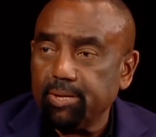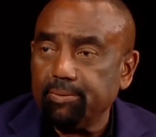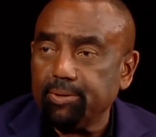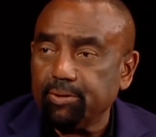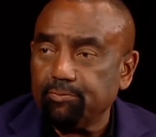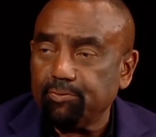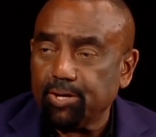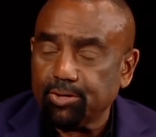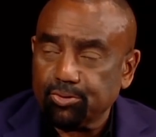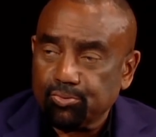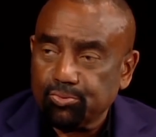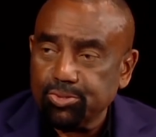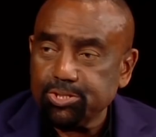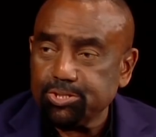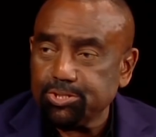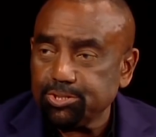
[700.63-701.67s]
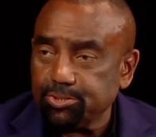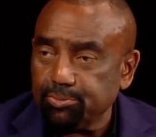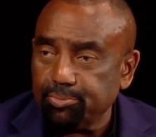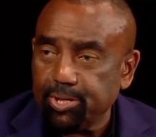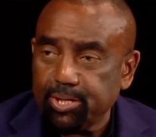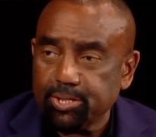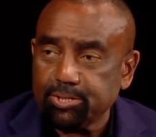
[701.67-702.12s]
Maybe they found a reason to
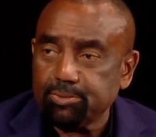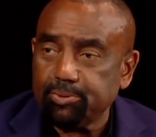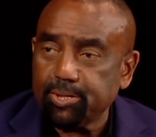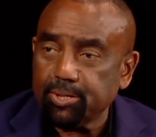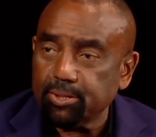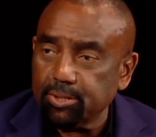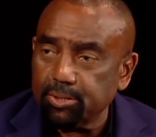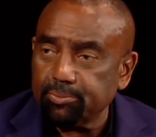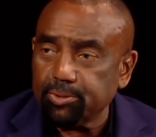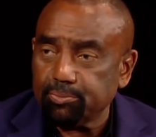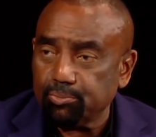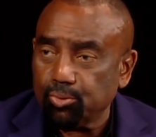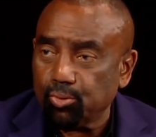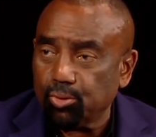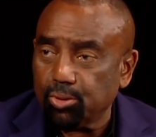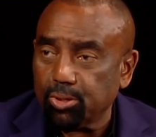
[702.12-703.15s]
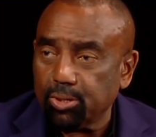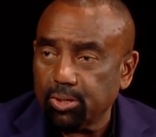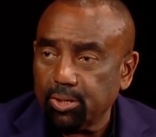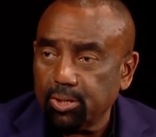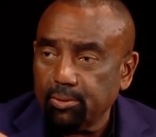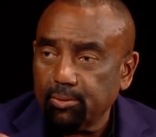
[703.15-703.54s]
pay this man a little bit more,